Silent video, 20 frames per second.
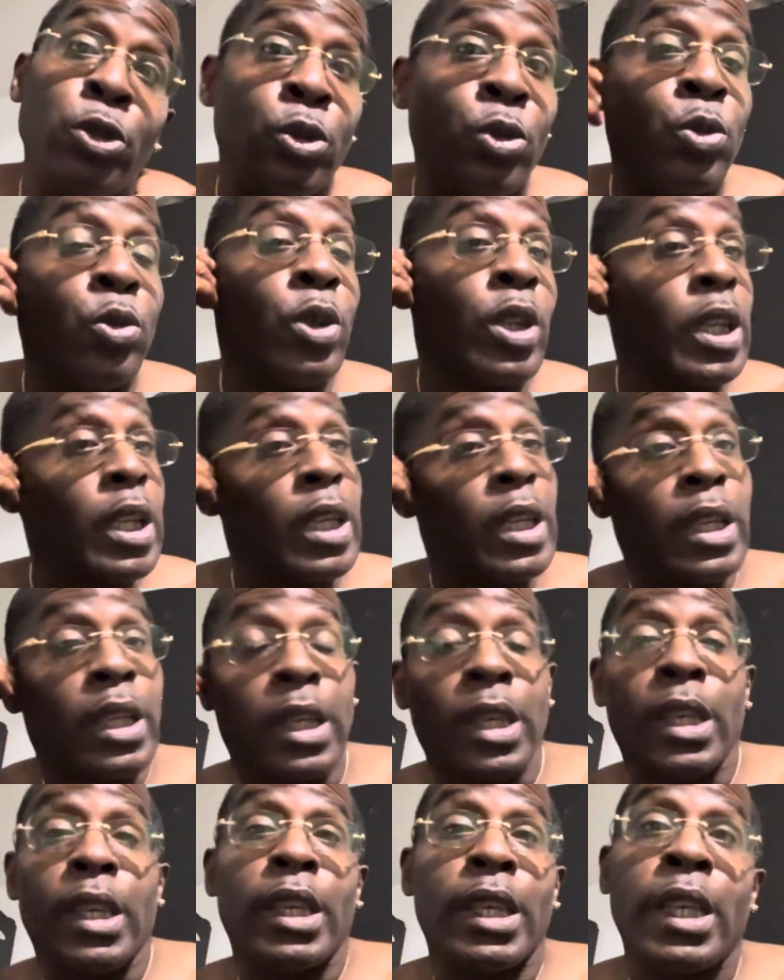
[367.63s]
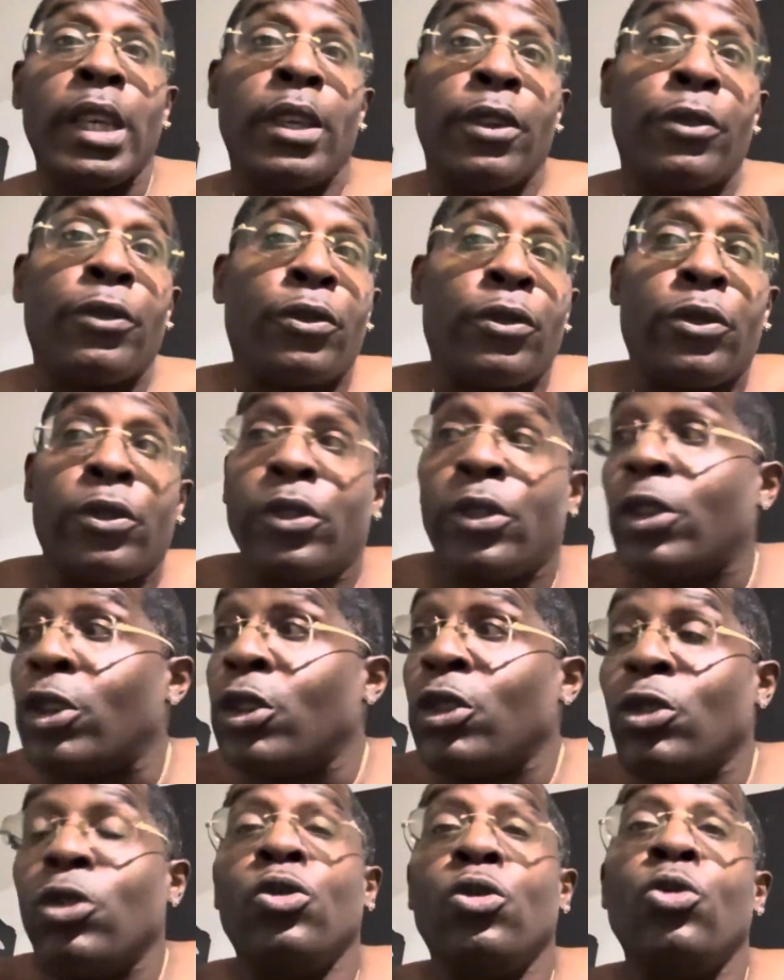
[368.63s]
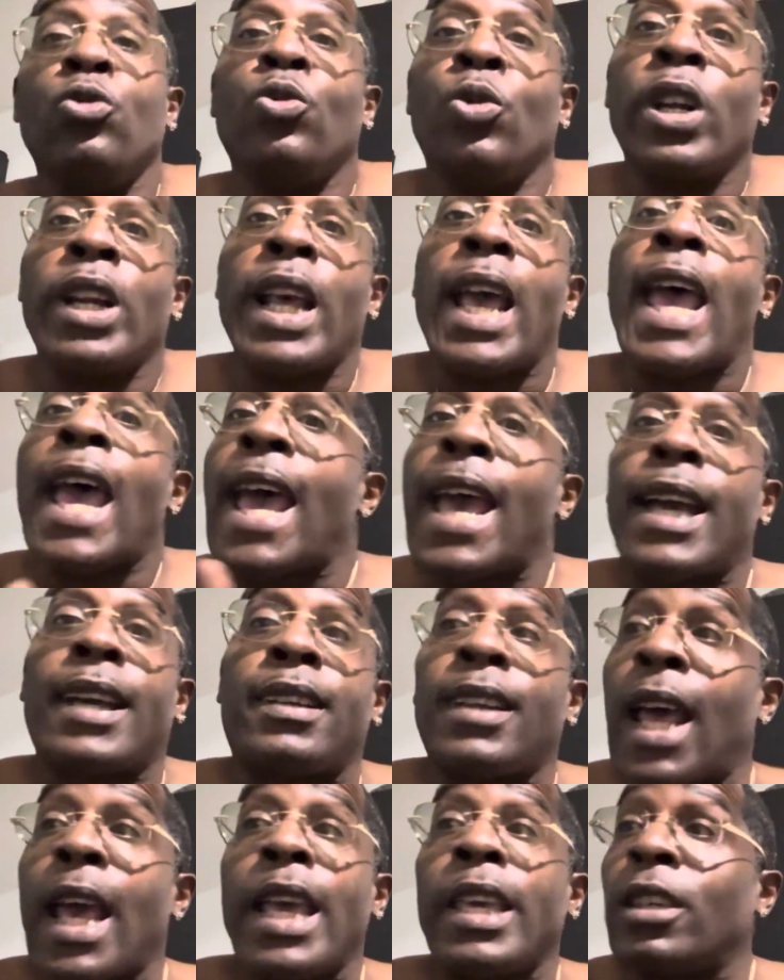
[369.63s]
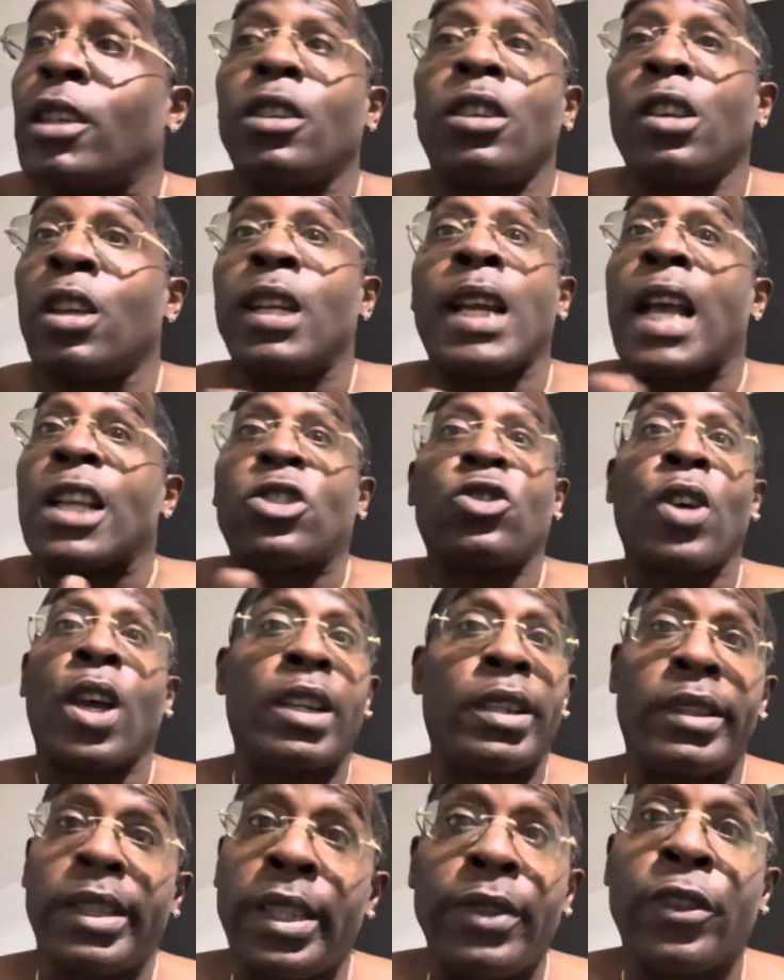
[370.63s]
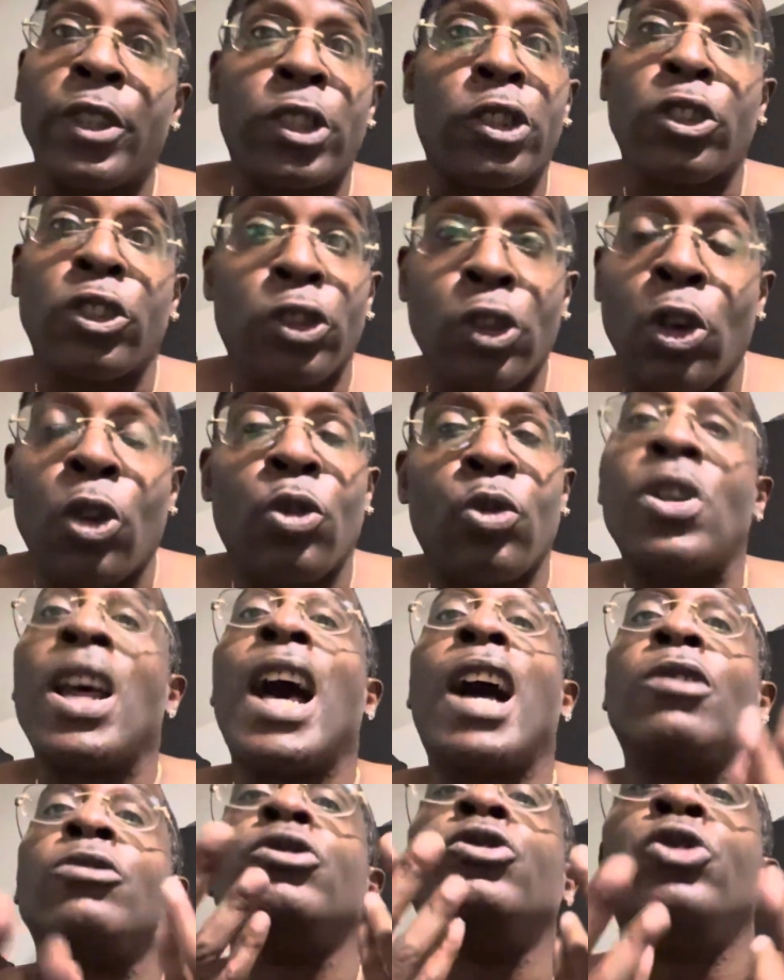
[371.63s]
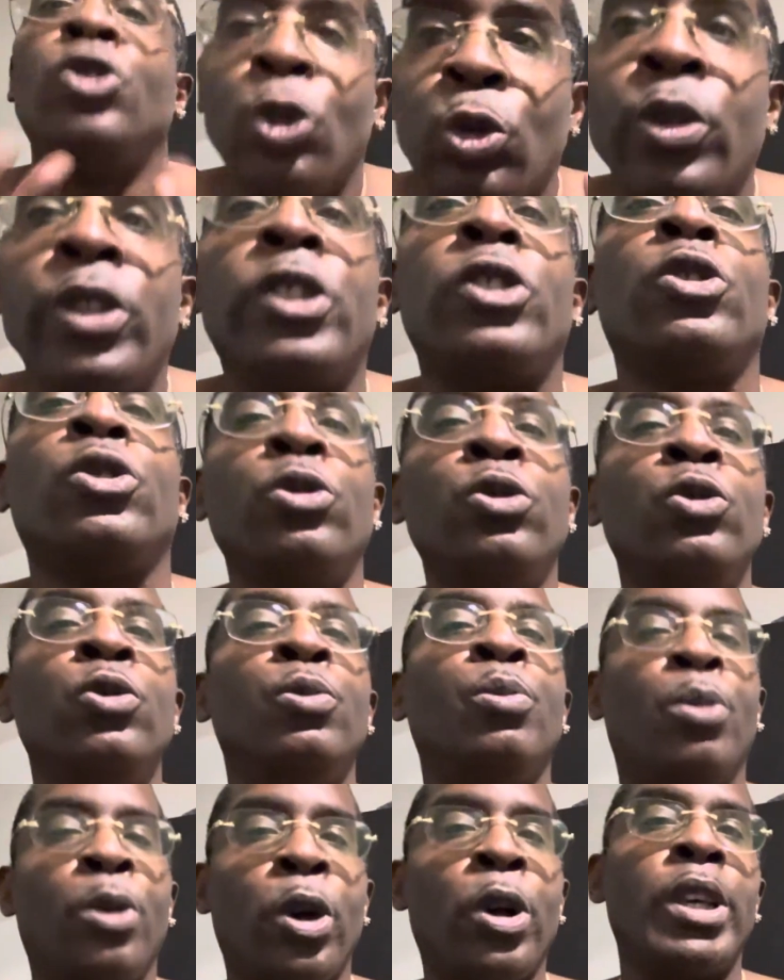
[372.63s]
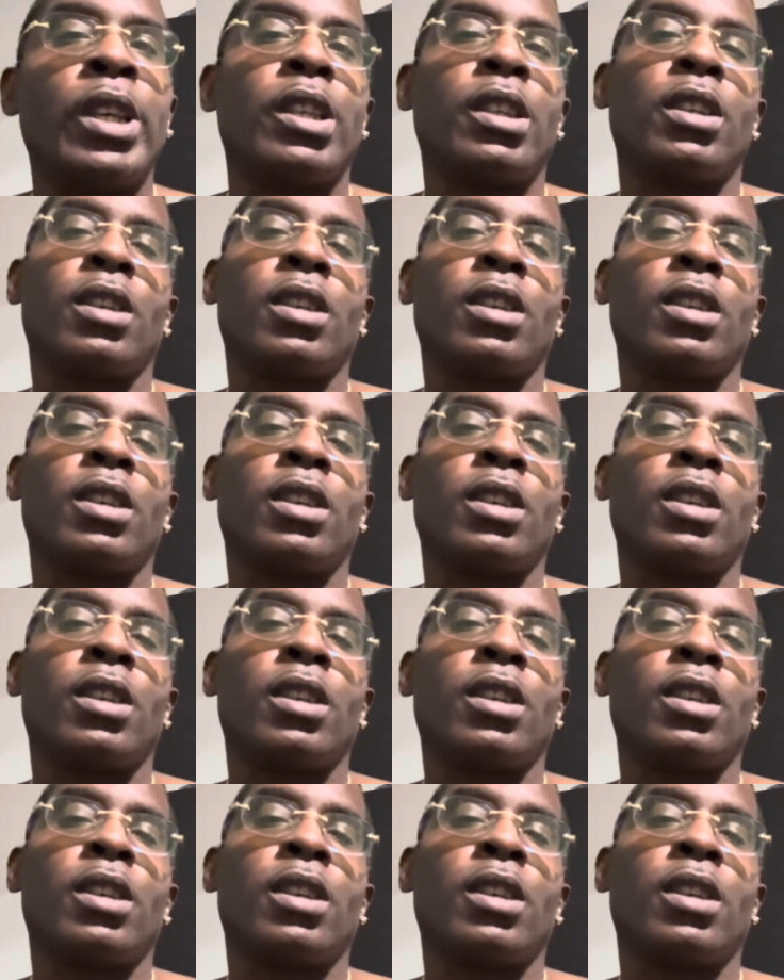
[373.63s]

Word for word: you if you want to act like you're not trying to leave us alone. I'll do it to you, boy.